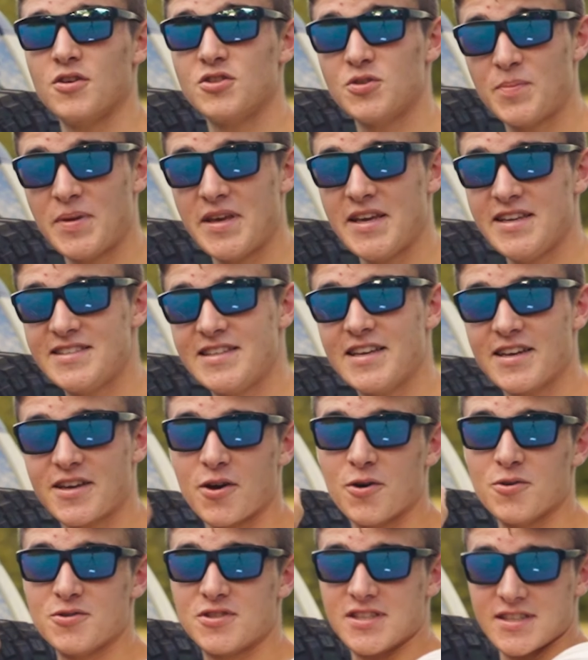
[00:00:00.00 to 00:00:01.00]
there's a piece that
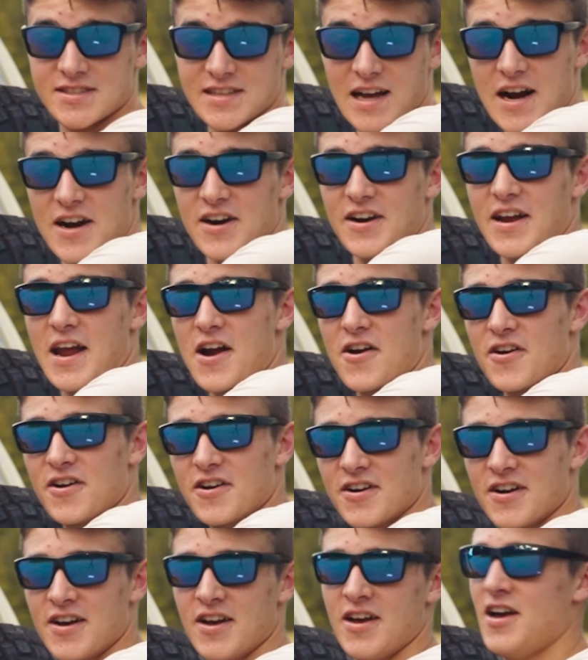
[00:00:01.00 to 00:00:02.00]
goes to the tire
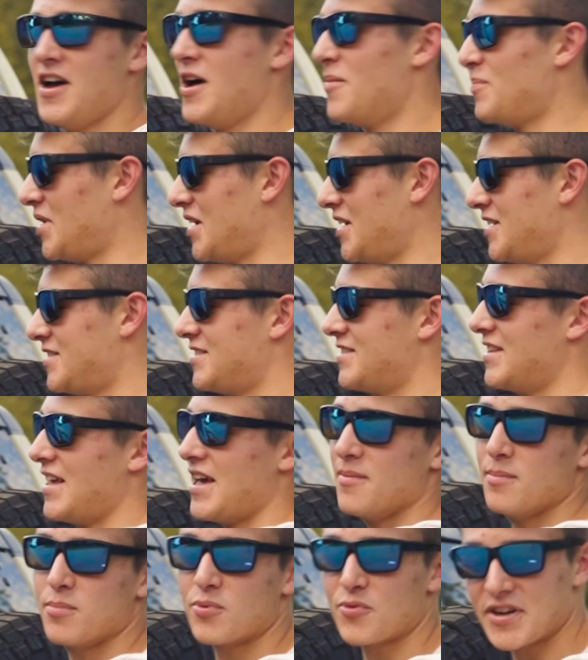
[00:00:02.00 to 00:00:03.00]
carrier, a piece
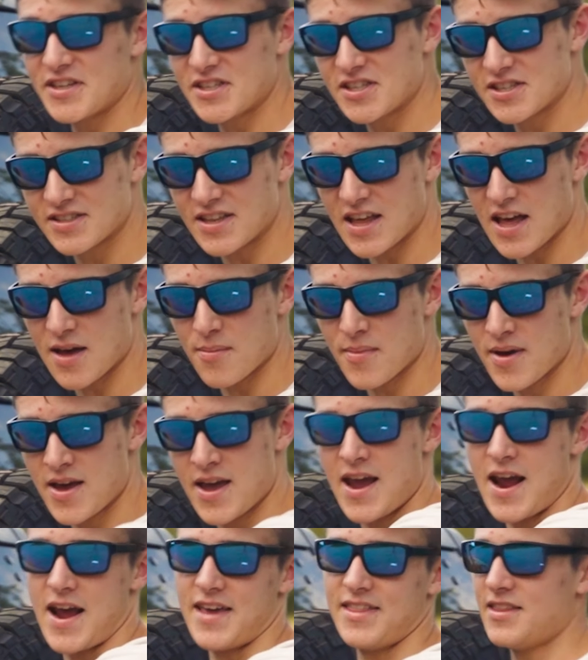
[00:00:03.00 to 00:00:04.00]
that bridges them,
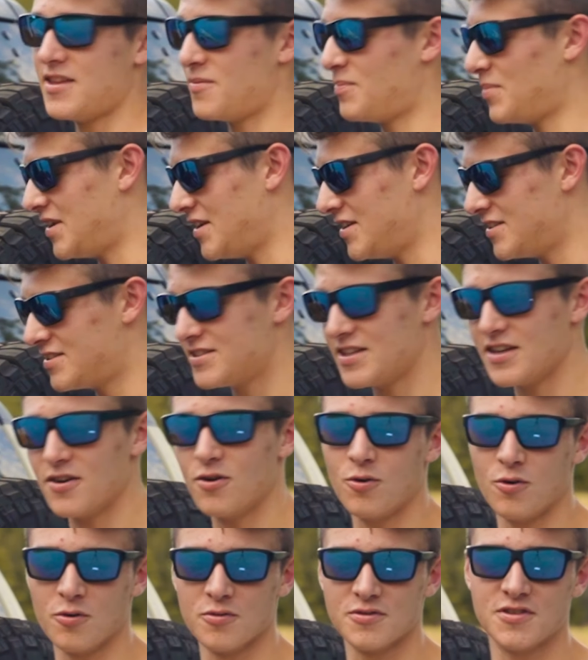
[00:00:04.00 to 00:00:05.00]
and then the piece that
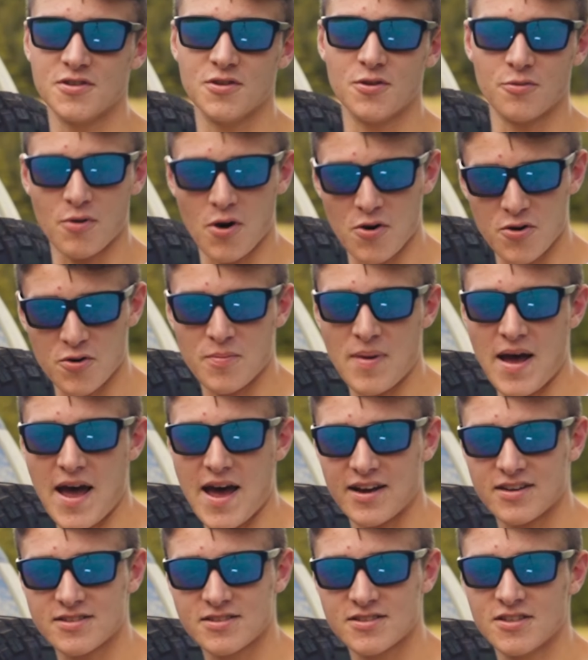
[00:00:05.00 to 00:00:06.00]
holds the
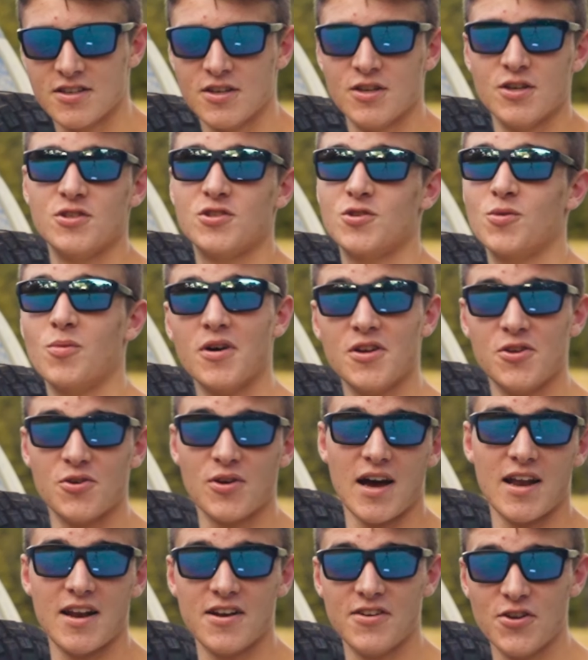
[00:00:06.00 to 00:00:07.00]
Rotopax. So what you
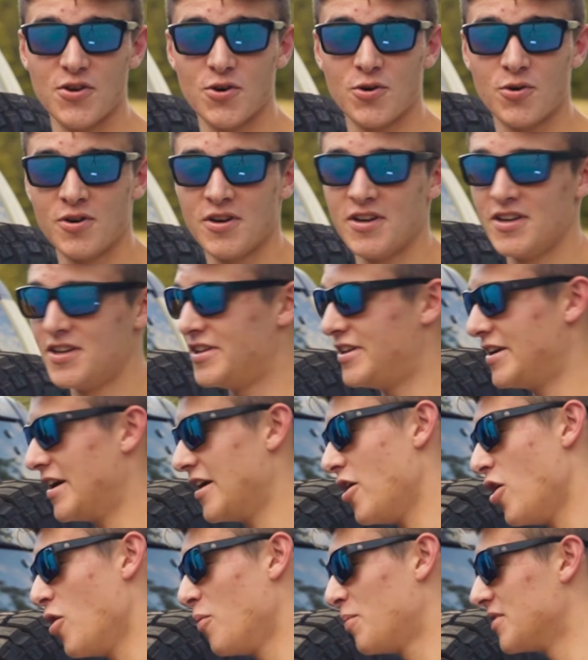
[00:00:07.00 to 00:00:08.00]
gotta do, you
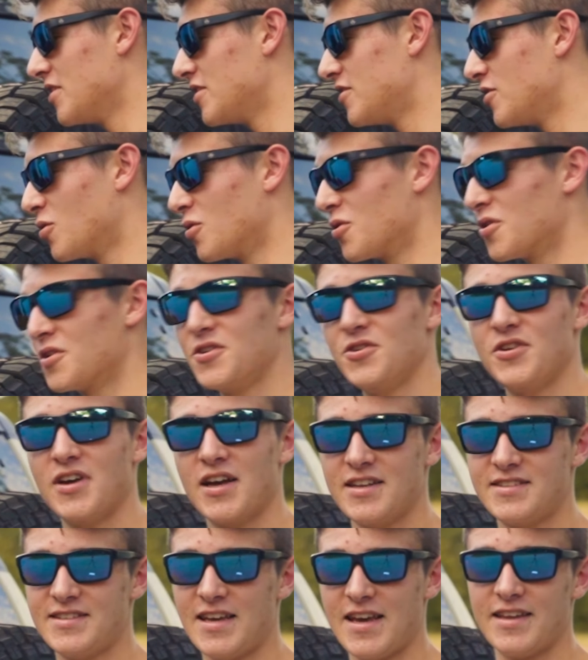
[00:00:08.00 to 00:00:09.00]
gotta open the door, you
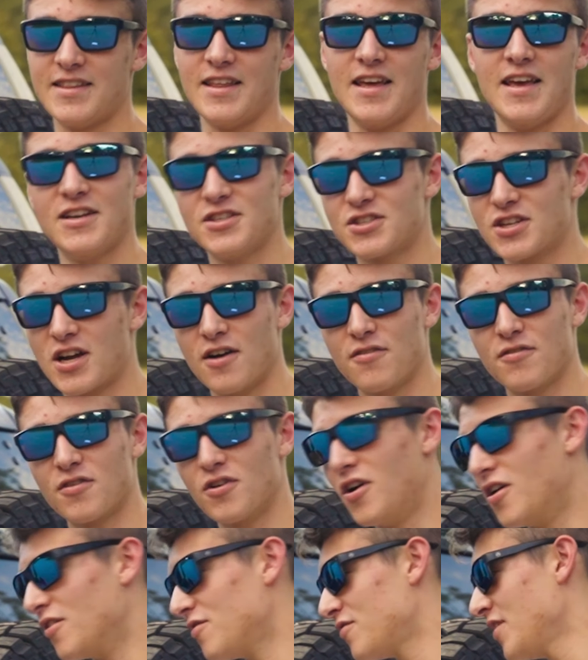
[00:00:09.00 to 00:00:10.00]
gotta take the hinge cover
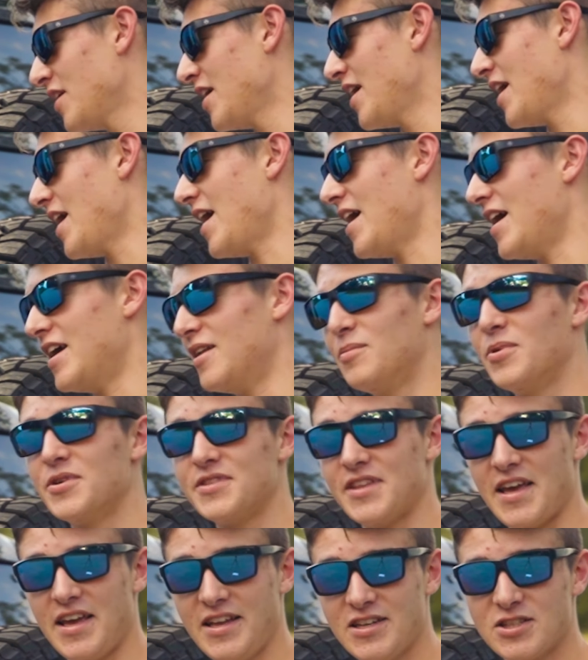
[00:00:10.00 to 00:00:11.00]
off and put
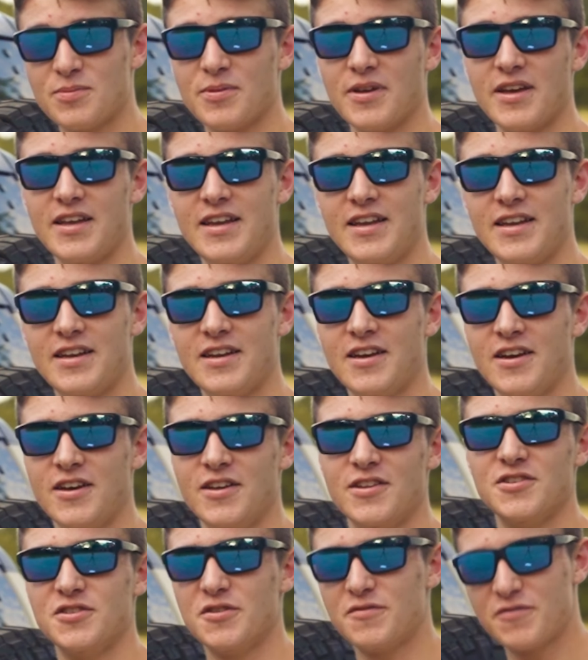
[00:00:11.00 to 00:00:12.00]
the hinge plate in.
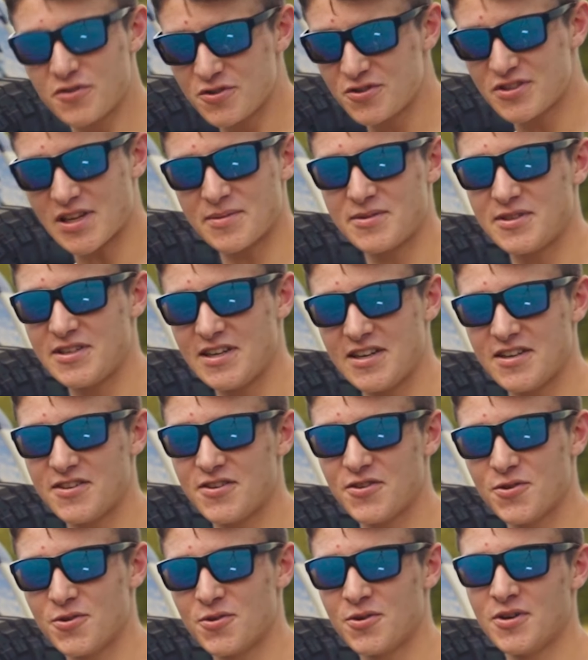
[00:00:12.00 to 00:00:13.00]
There's a few steps you need to
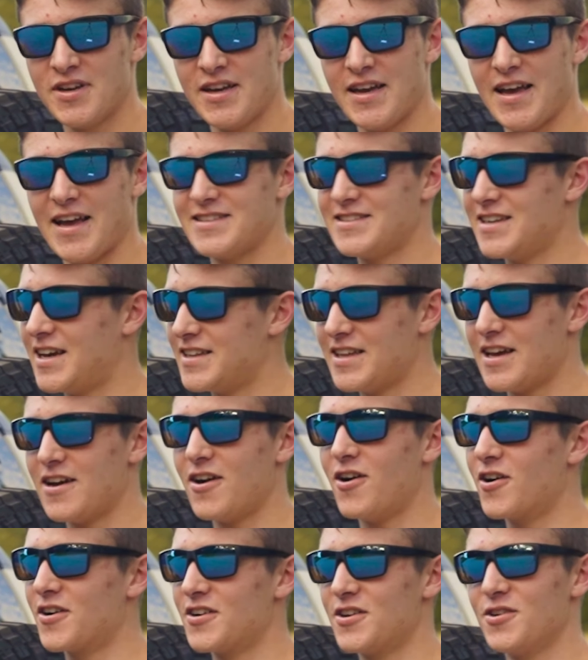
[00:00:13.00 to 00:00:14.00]
do. It's not that
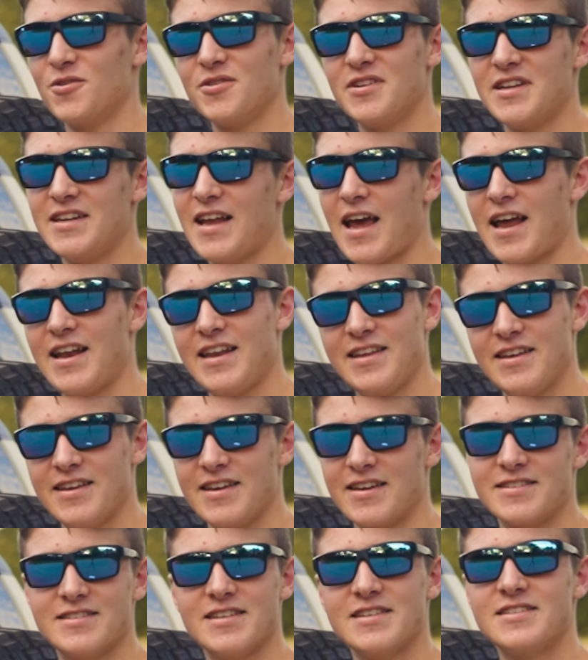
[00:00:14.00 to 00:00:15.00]
hard, you don't need any
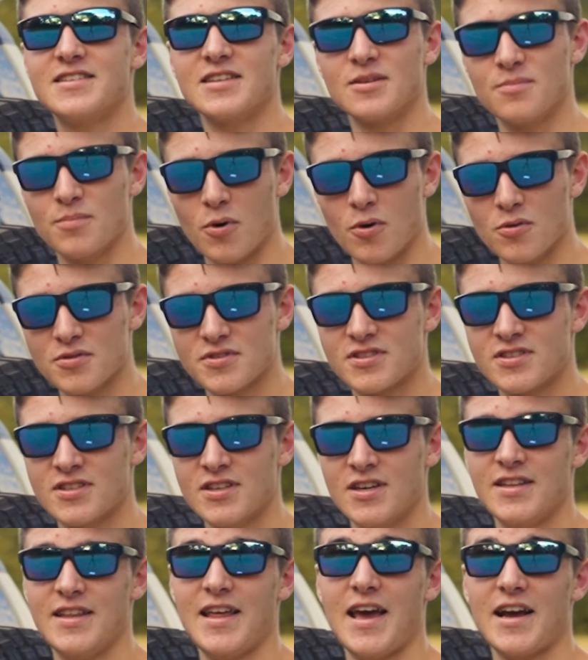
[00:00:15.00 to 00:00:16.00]
existing bolts.
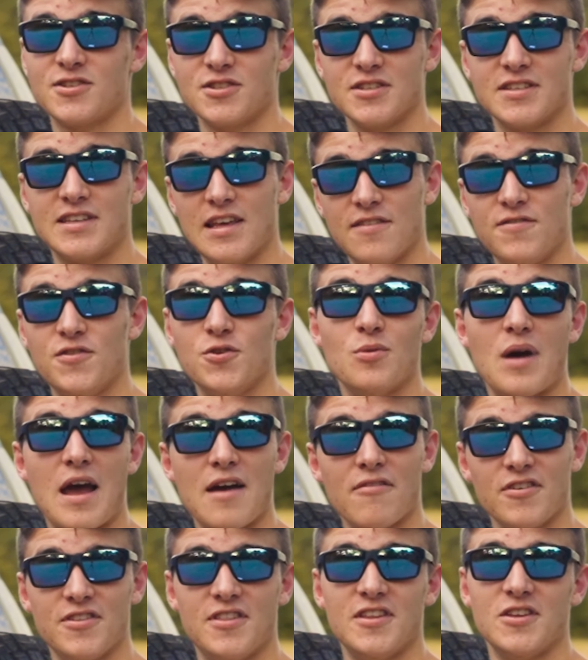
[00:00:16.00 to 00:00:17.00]
They actually give you
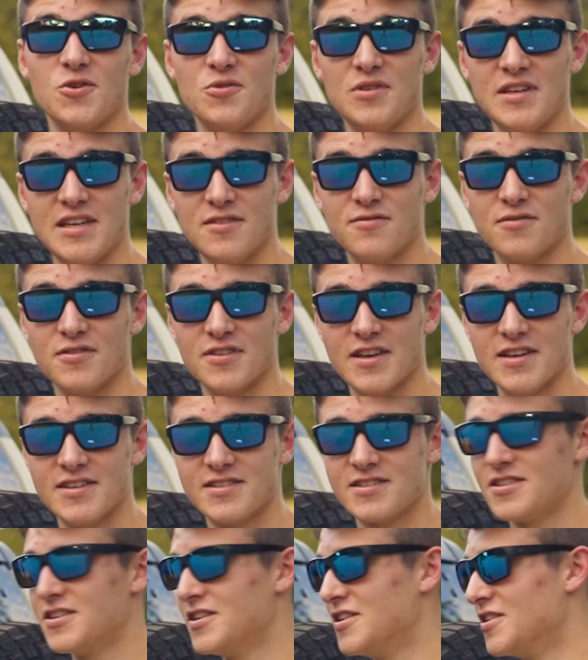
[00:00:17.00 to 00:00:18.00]
everything you need for
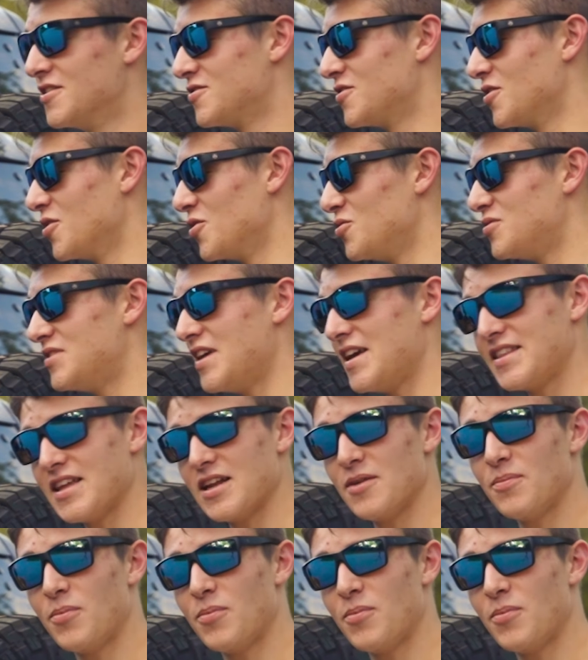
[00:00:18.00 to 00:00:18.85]
this. So you take that